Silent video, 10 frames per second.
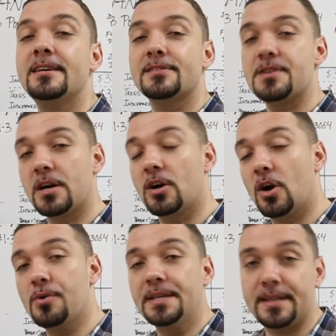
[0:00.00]
So you can
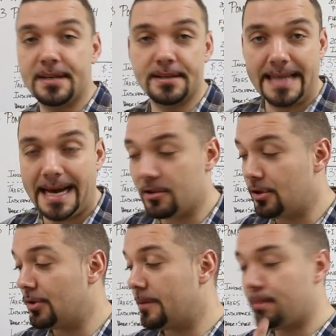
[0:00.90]
go in there,
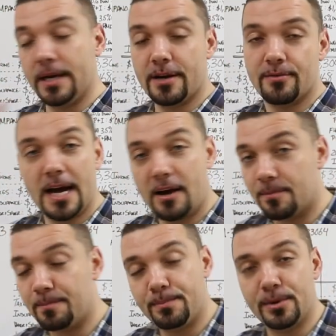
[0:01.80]
download it, play
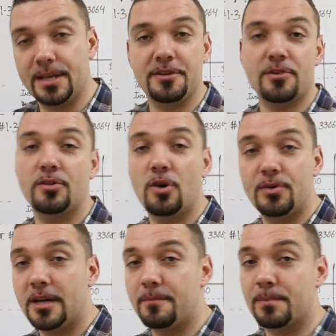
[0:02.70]
around, put in your
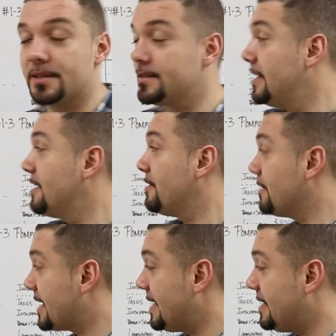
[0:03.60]
own numbers,
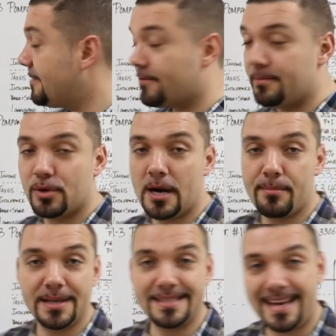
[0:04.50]
look at different
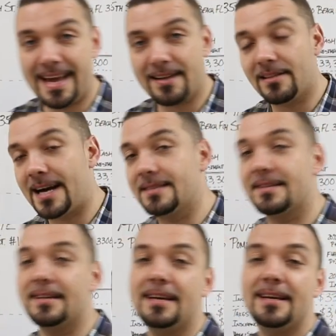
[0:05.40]
properties, analyze
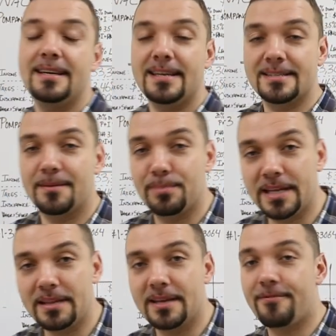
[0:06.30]
it. It's
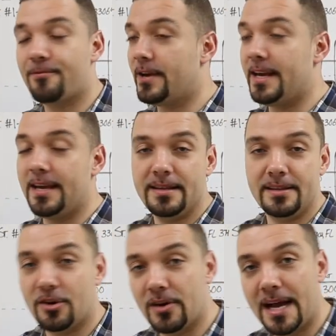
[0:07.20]
completely free.
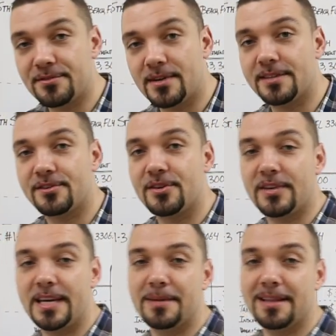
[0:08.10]
You don't have to enter your
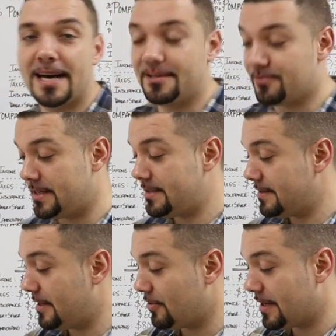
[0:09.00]
email
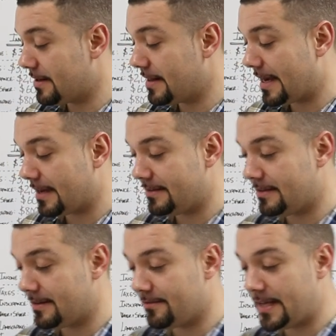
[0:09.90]
address. You know, none of that,
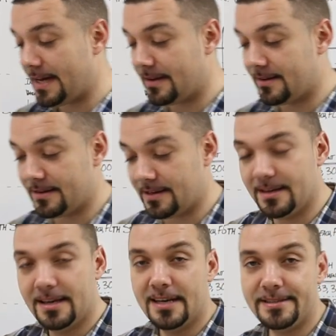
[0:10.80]
none of that uh,
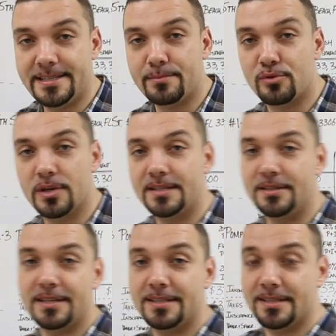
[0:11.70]
gibberish.
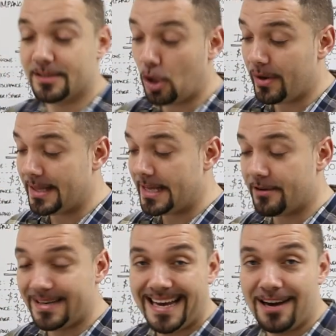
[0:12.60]
You could just go in
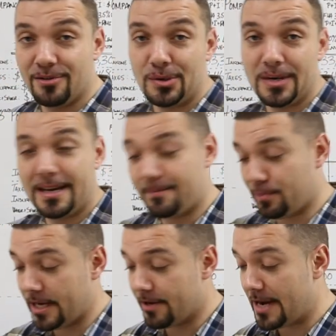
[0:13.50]
there, download it, and
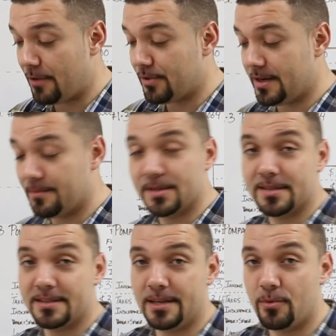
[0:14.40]
play around with the numbers
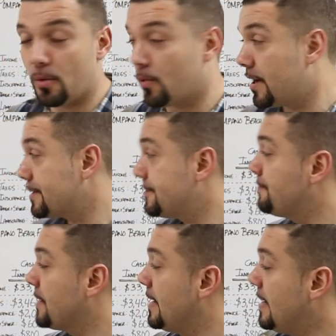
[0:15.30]
and see what works.
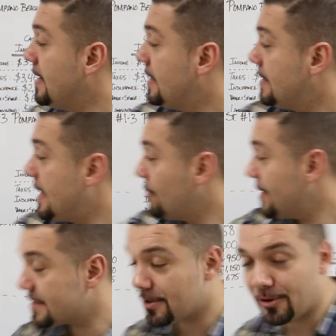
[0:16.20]
Now
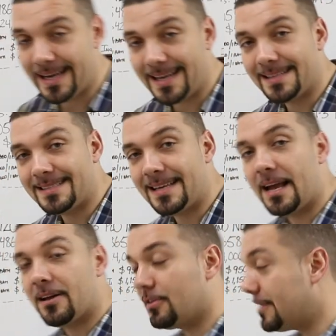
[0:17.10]
let's go ahead and
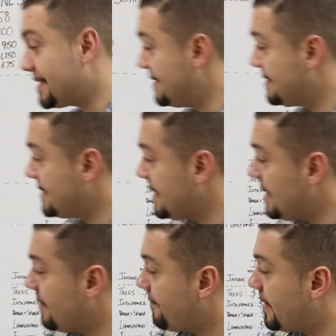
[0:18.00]
take a look to
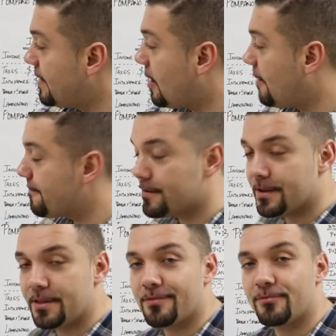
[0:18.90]
see if I
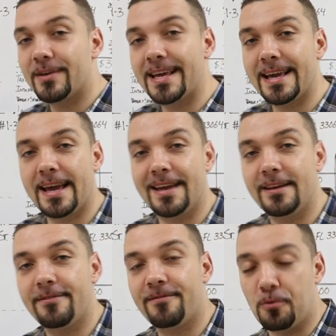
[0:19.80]
offered
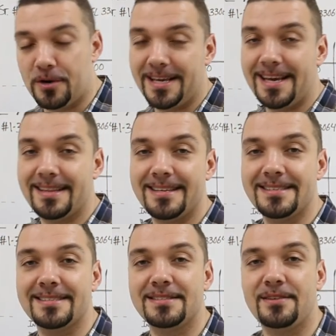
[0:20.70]
384. And again,
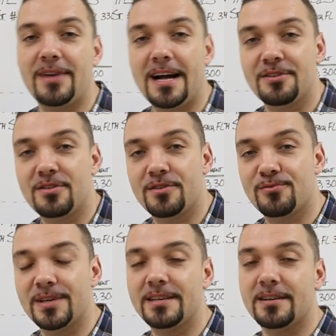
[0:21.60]
this is the value the
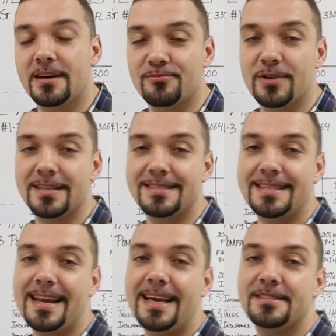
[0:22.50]
re, uh, real
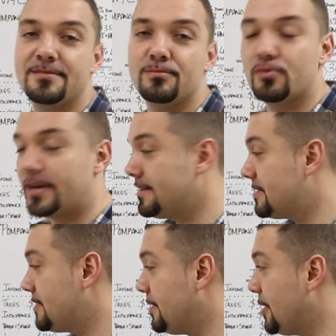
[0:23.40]
estate agent
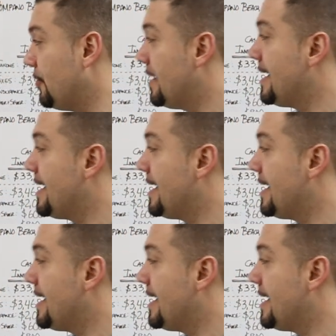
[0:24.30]
brings to you.